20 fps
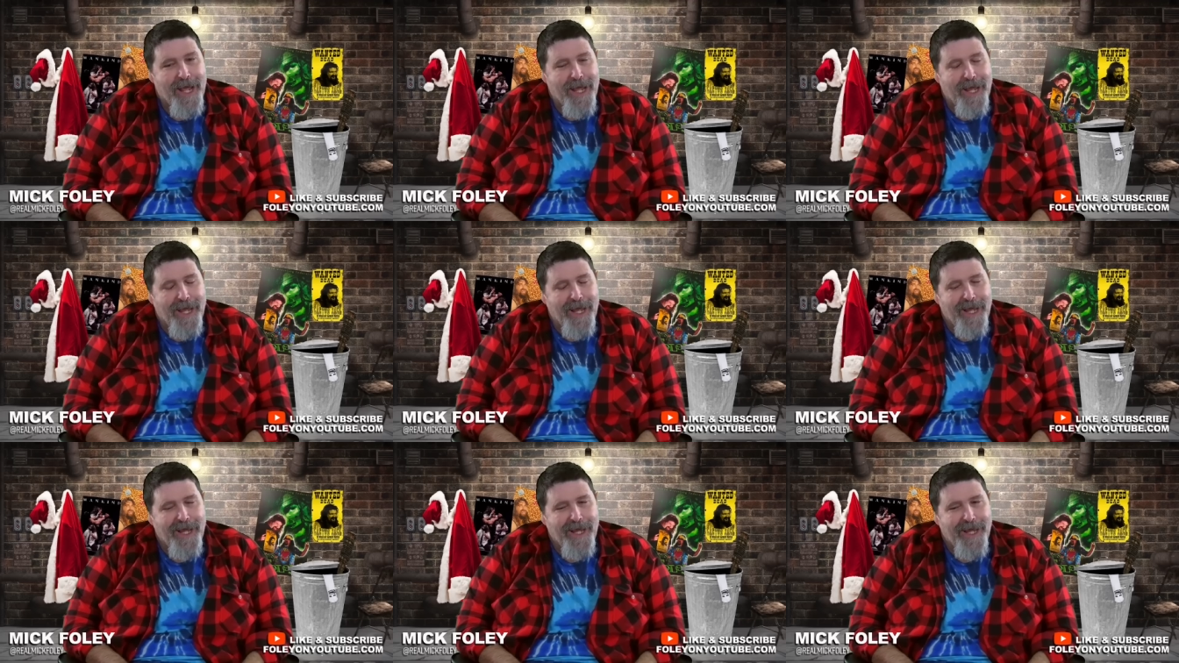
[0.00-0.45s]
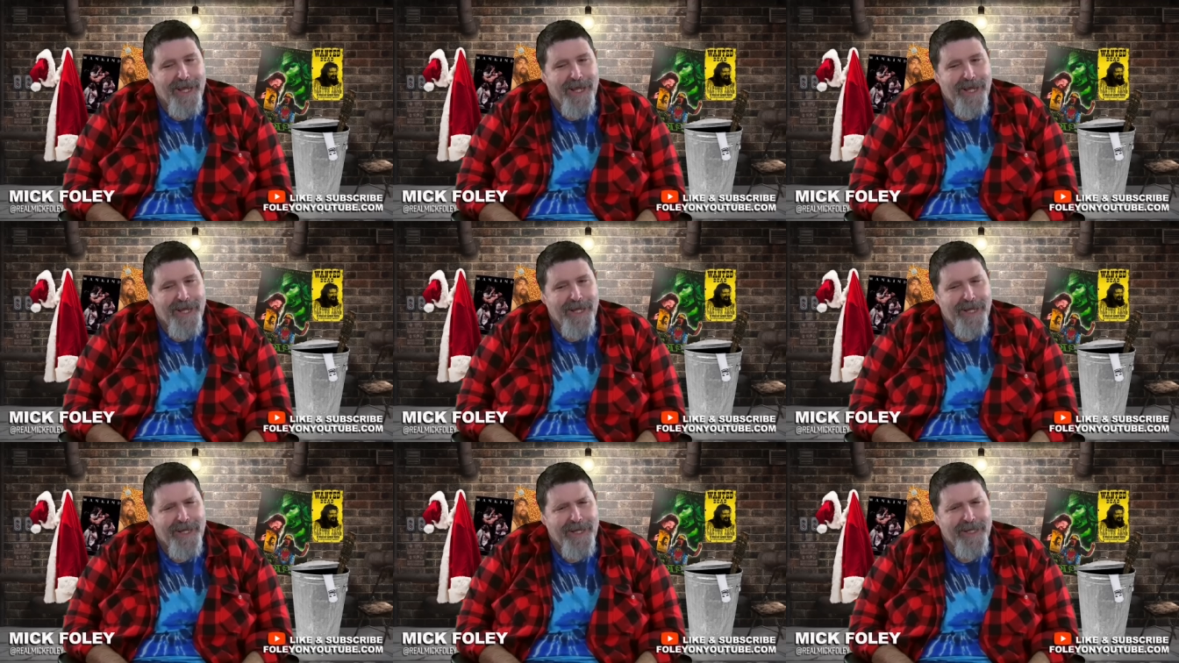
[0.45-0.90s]

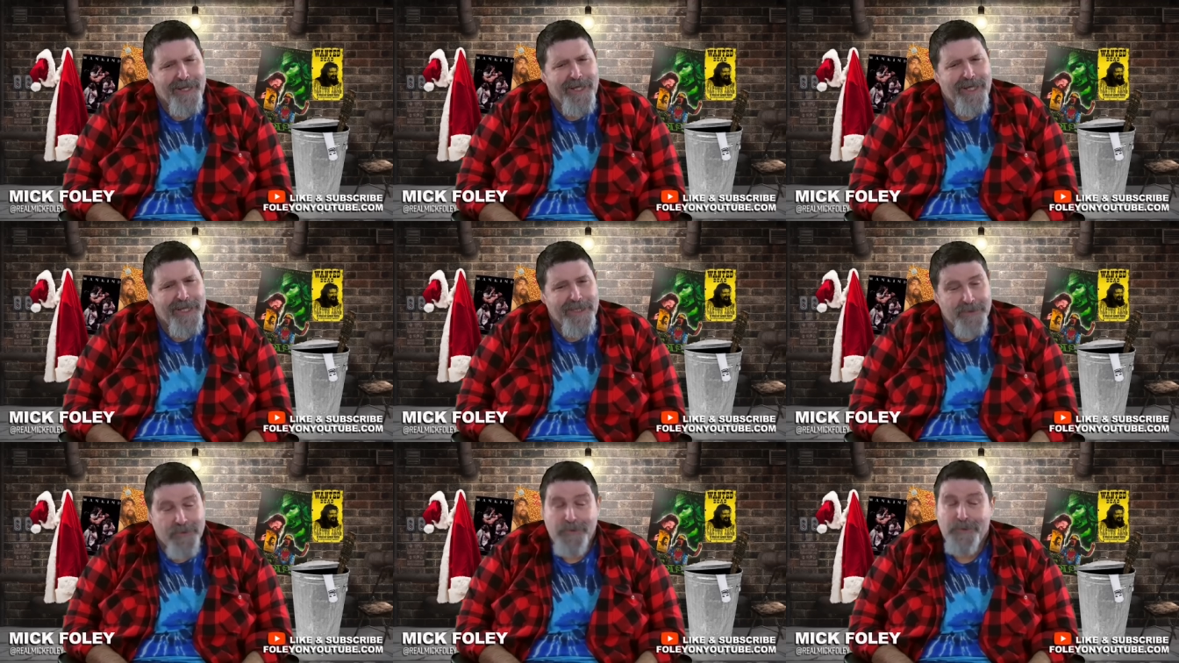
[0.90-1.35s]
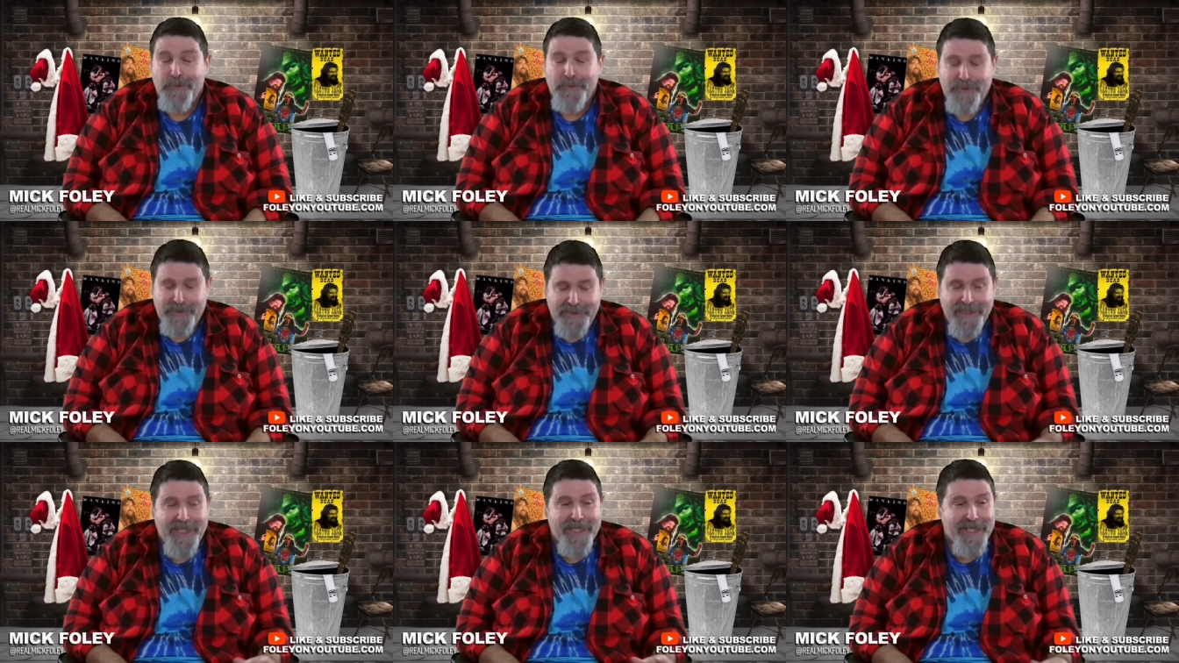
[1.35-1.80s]
uh, and so
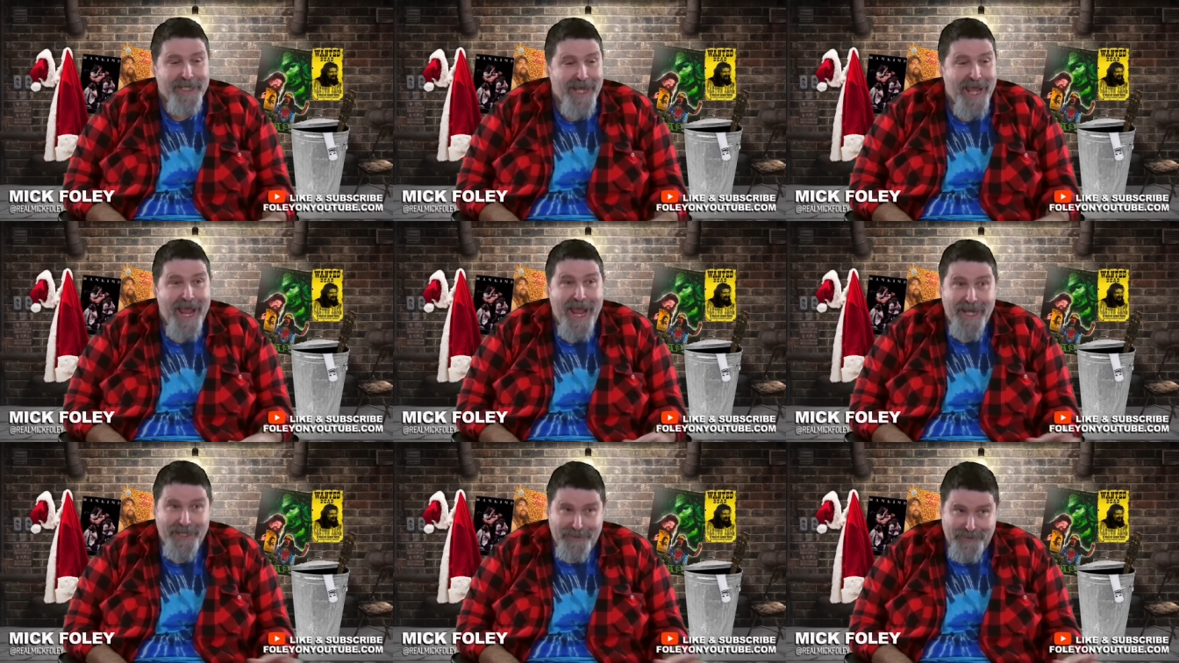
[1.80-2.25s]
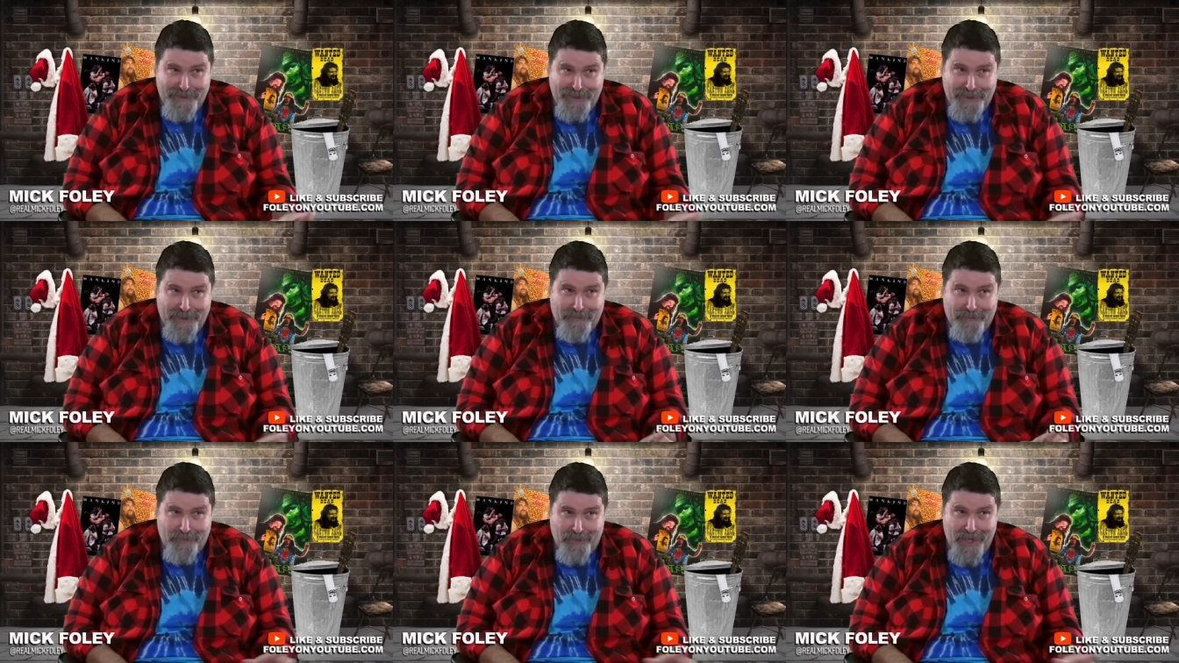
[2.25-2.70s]
Sting had had his
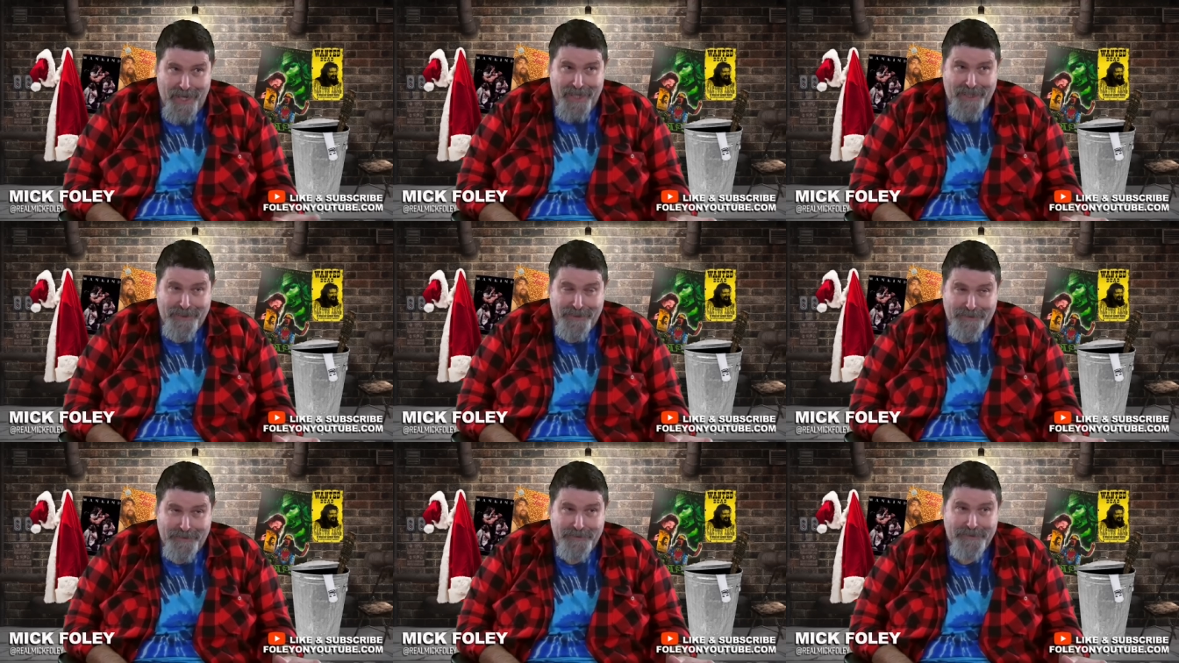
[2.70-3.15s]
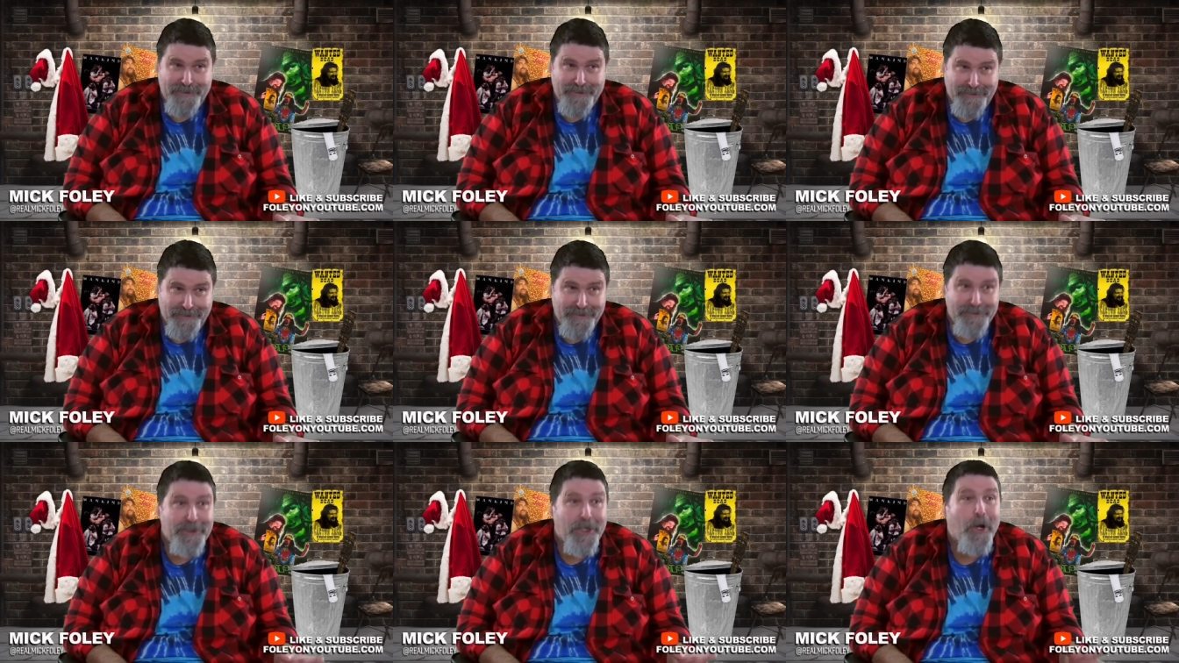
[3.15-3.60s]
little breaks,
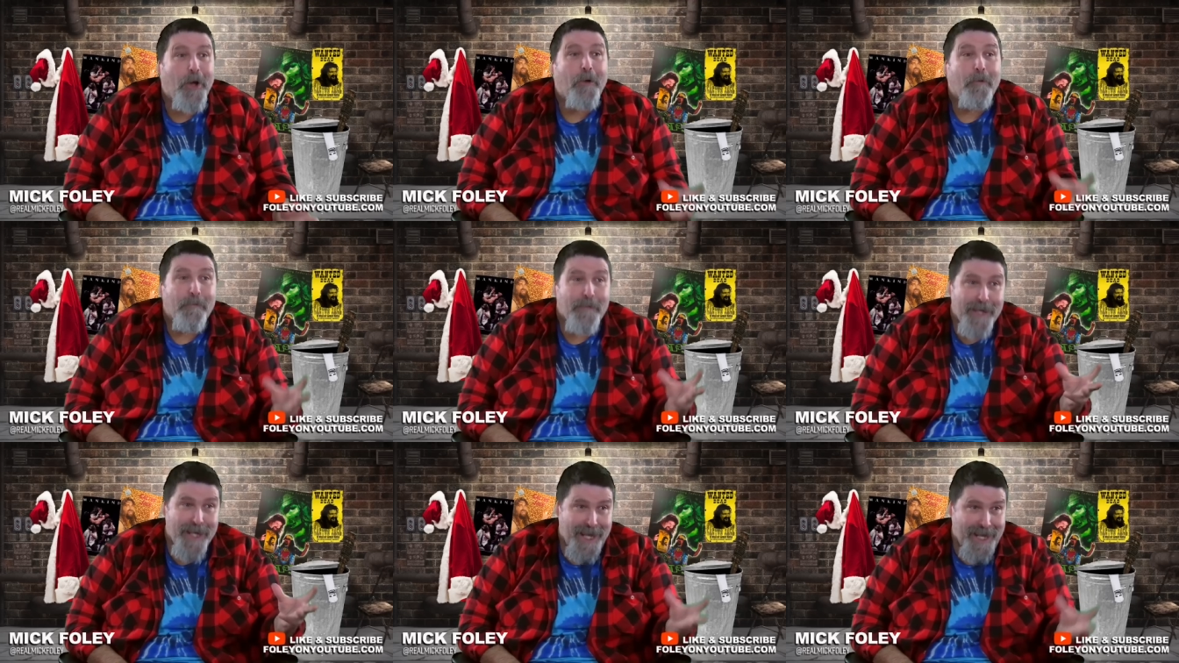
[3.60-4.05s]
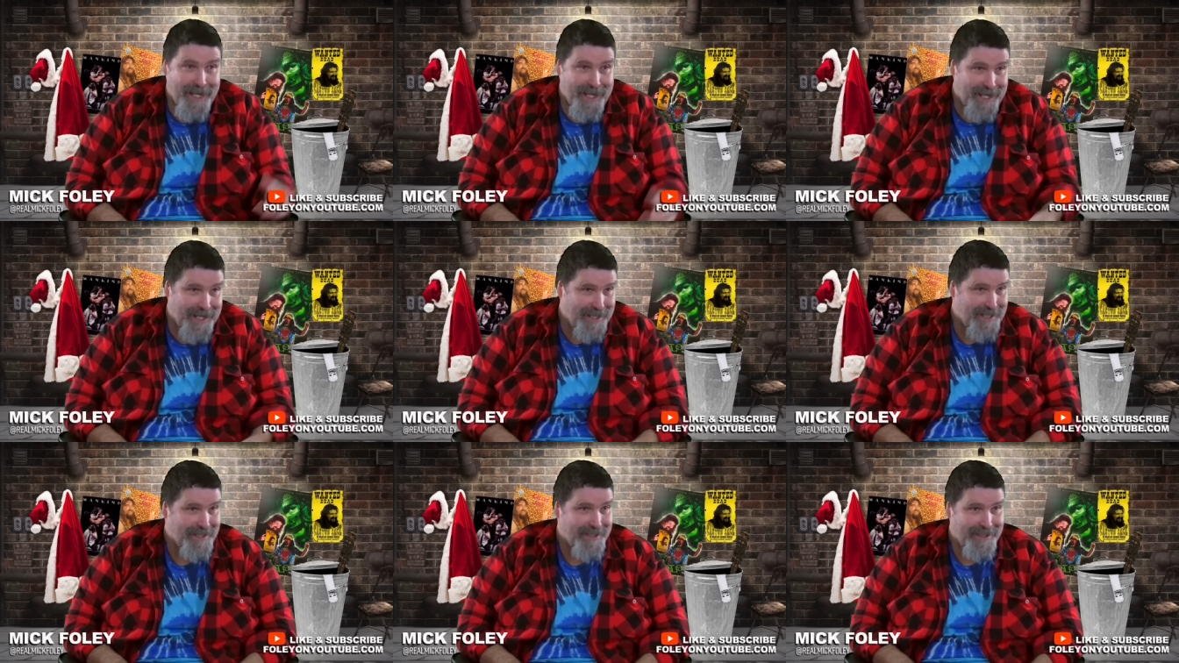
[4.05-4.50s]

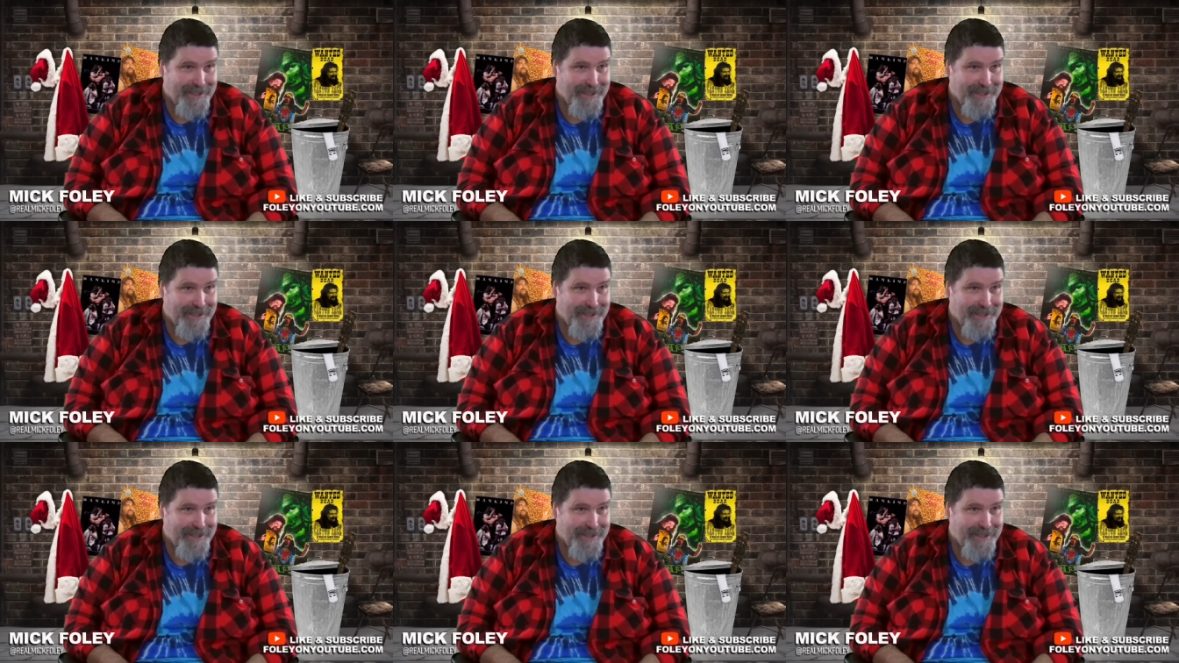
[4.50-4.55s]
culminating.